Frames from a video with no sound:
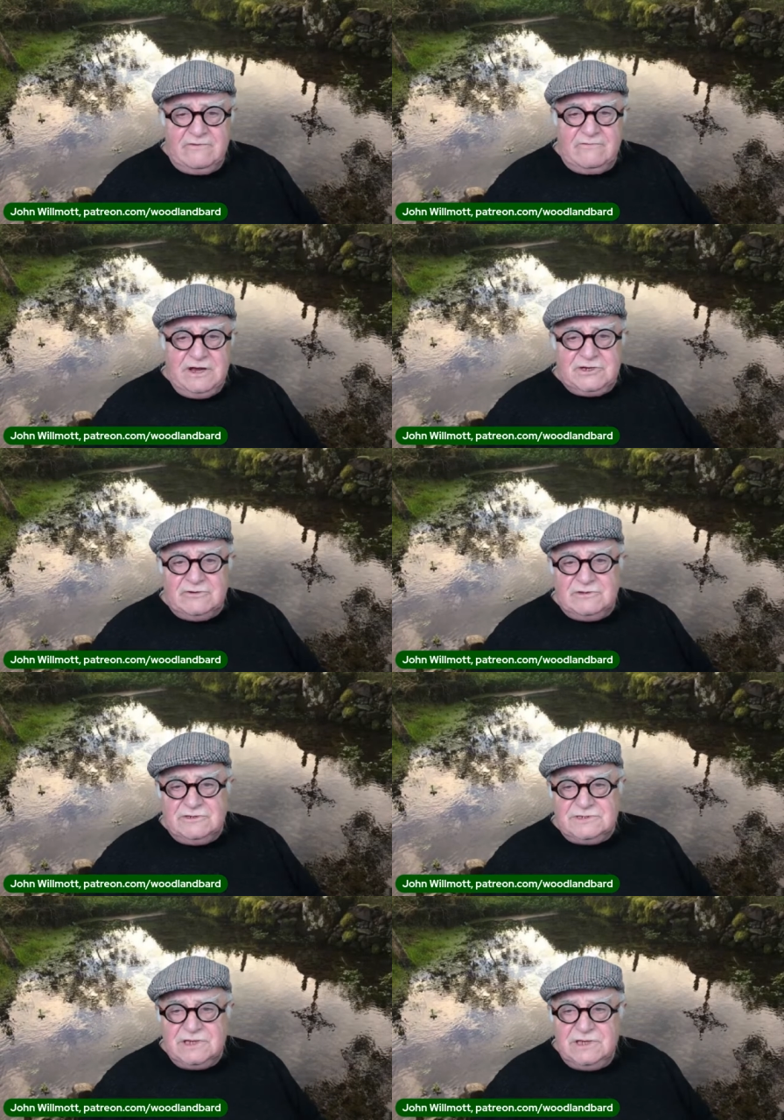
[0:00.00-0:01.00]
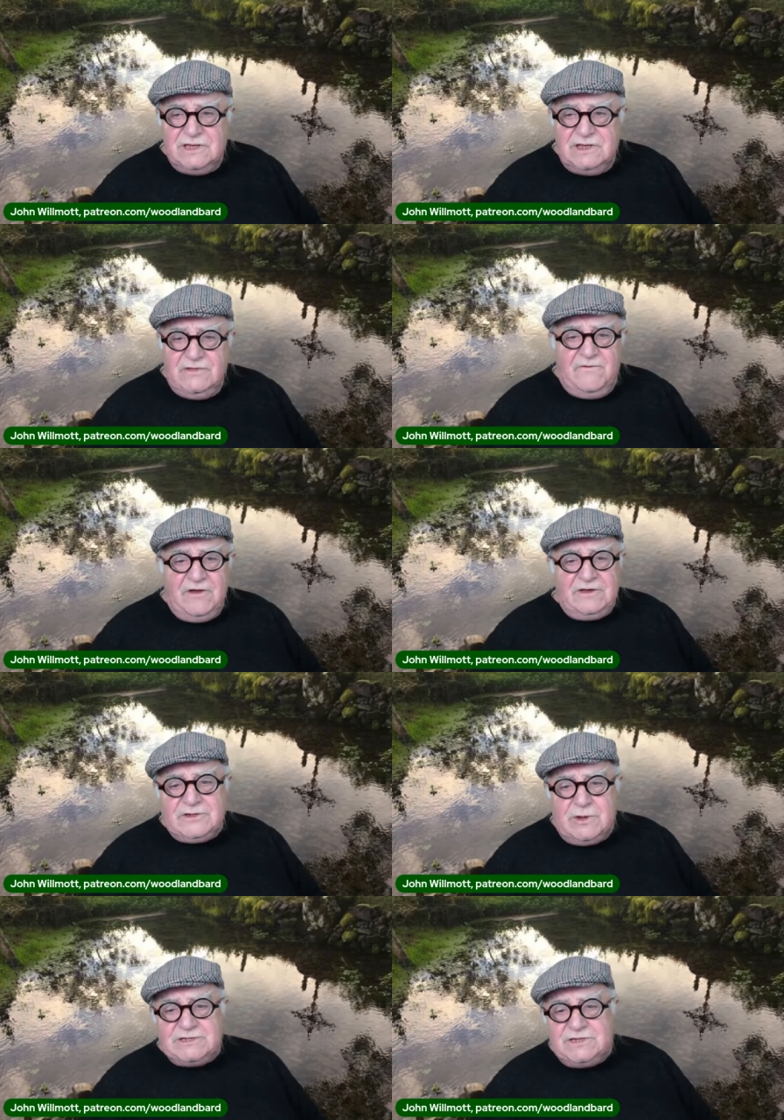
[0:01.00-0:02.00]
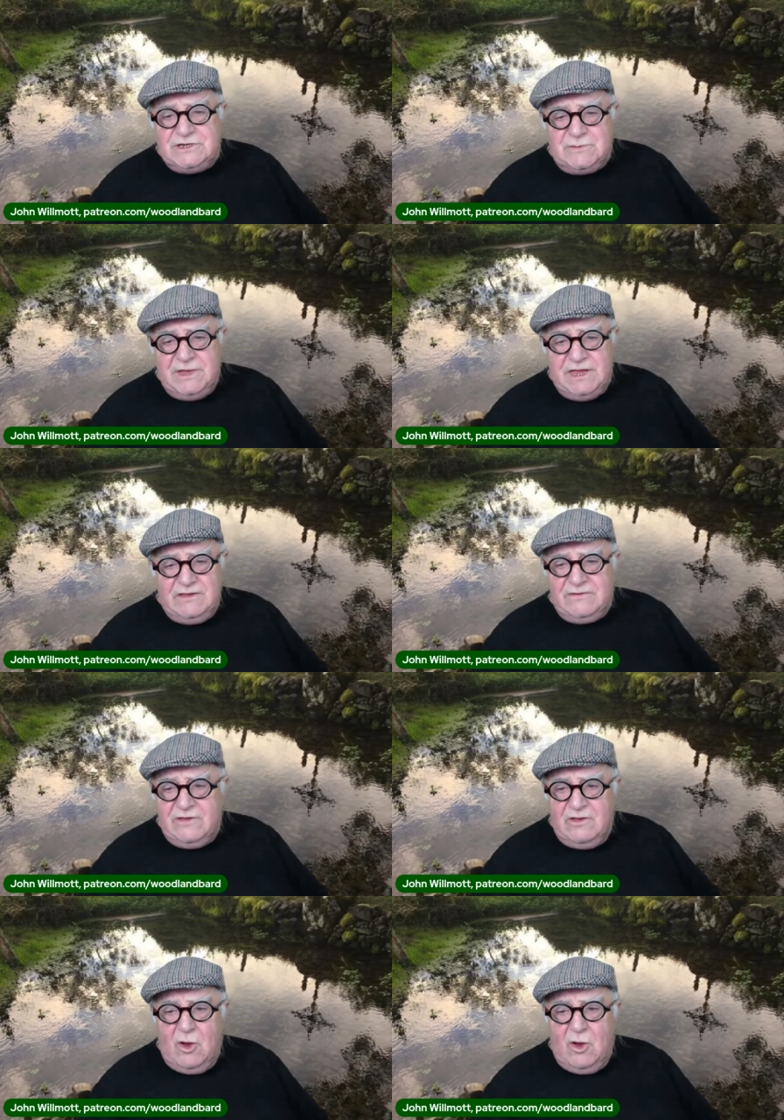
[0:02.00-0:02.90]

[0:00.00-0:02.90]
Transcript: rituals. The first question to me is,